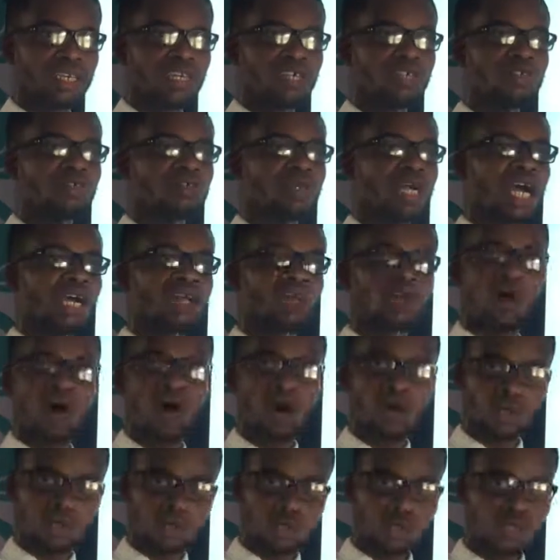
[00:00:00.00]
You can
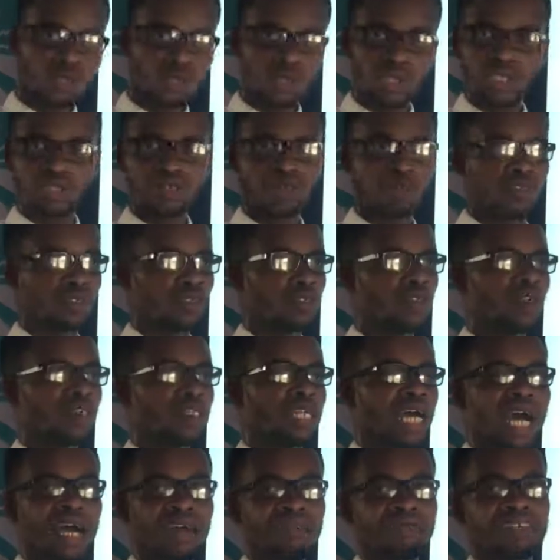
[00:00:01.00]
also, if you don't
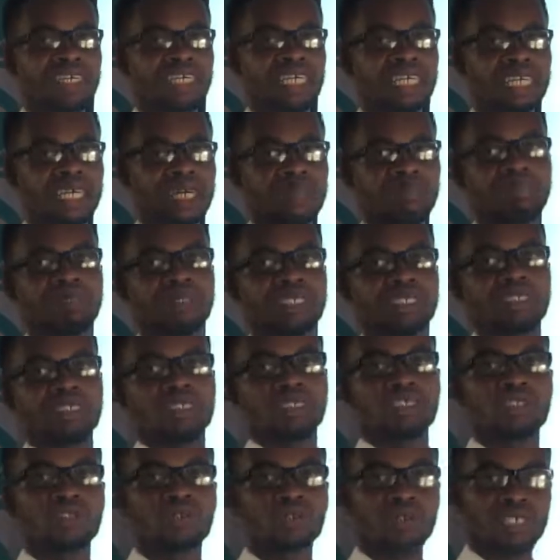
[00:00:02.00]
have the
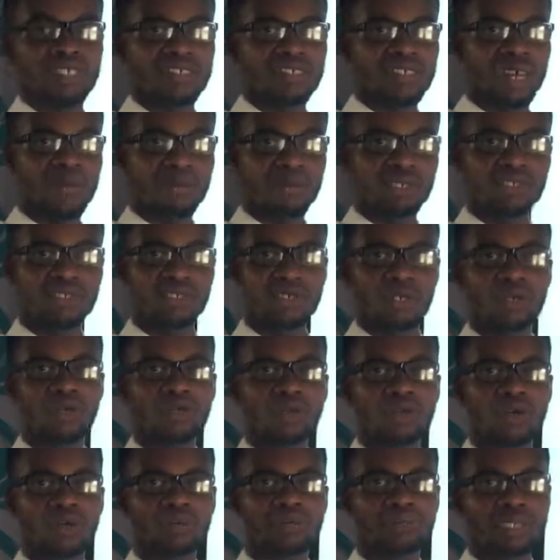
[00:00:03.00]
capacity to establish your
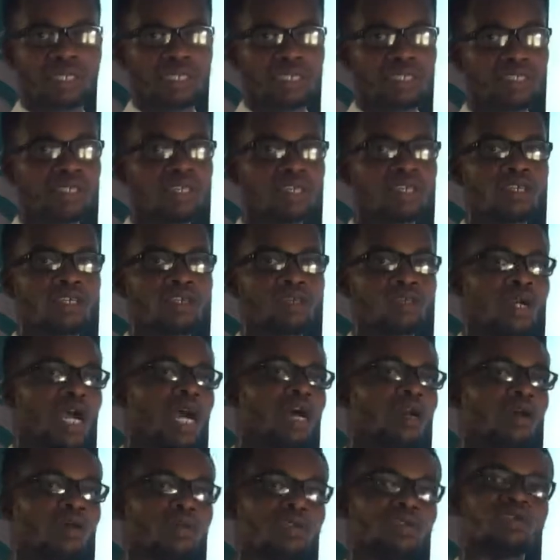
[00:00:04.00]
own company, you can
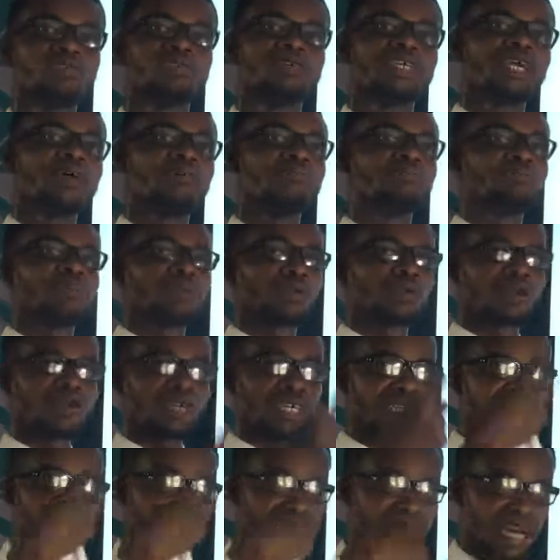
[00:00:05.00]
also be
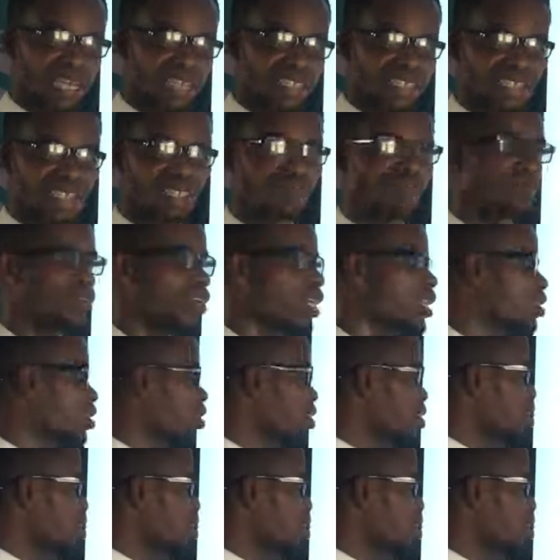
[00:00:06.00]
employed by someone.